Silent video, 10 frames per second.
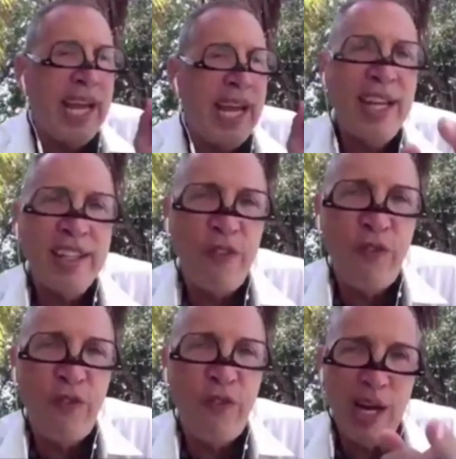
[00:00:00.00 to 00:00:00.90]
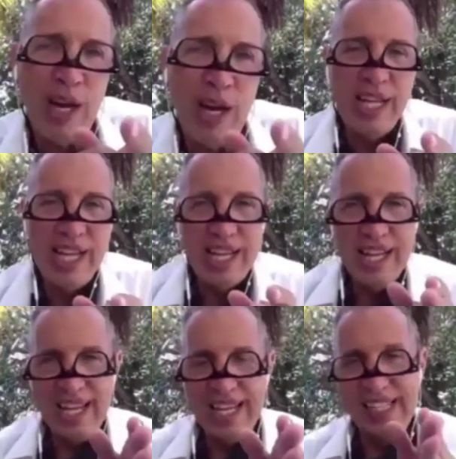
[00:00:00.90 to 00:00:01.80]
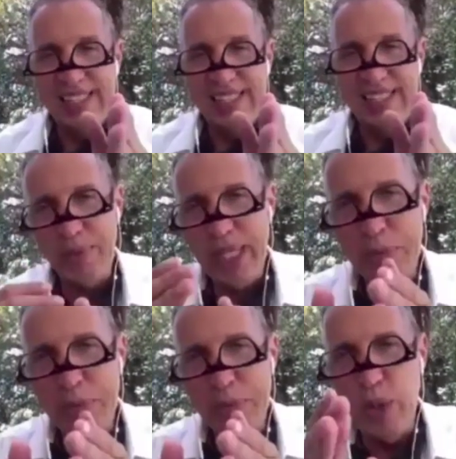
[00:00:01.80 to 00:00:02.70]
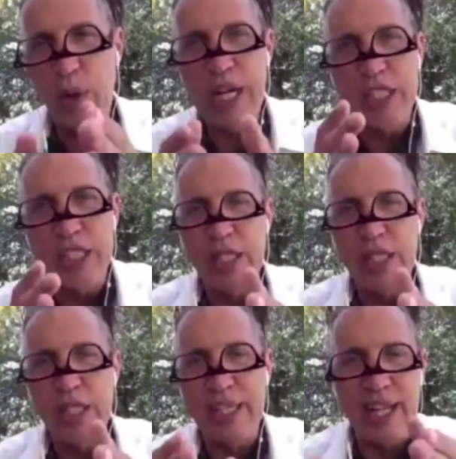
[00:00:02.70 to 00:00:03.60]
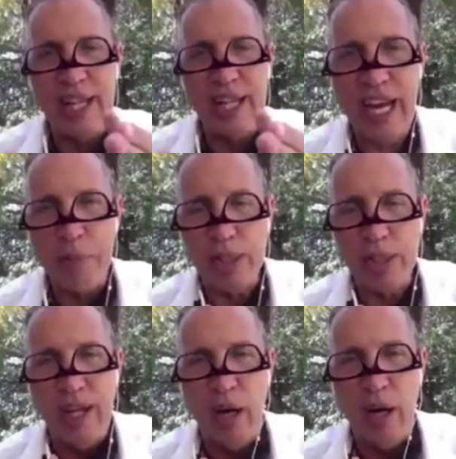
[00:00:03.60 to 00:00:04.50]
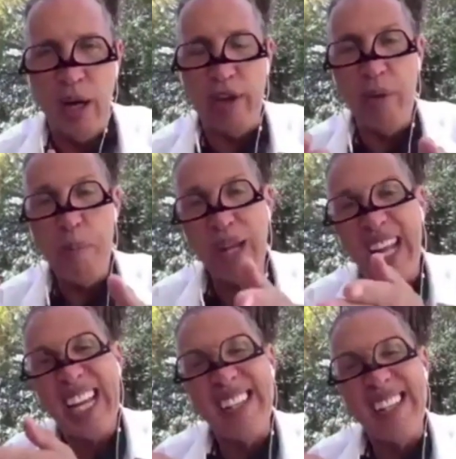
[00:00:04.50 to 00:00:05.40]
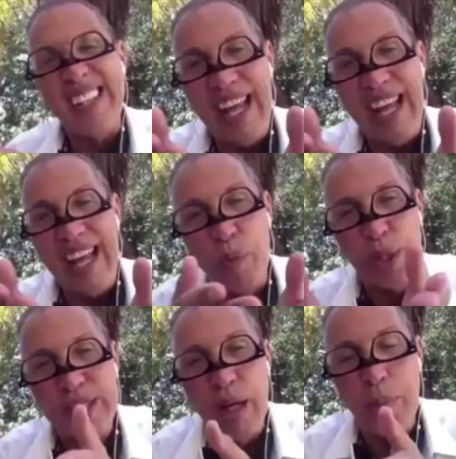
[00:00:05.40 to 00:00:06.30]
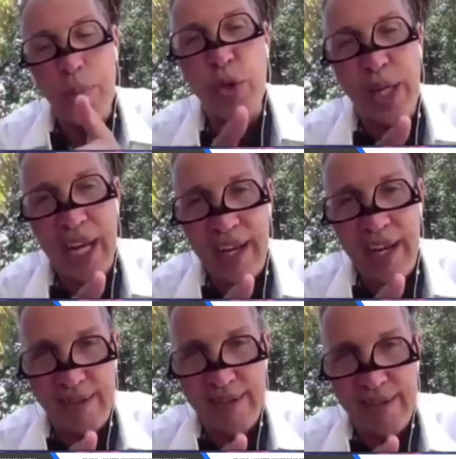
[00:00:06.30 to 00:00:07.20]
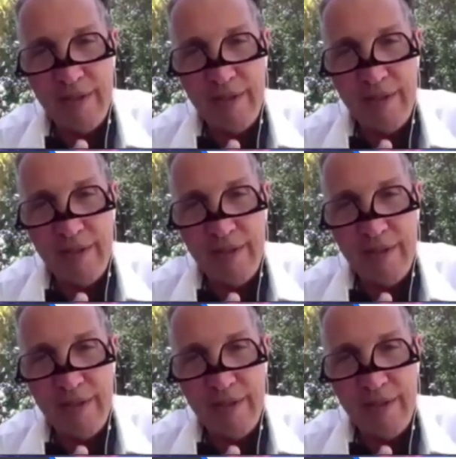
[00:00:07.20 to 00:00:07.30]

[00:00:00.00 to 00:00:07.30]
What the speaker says: And I get to figure out, sometimes a student will ask me something that I can't personally help with, but I get to connect them with somebody who can.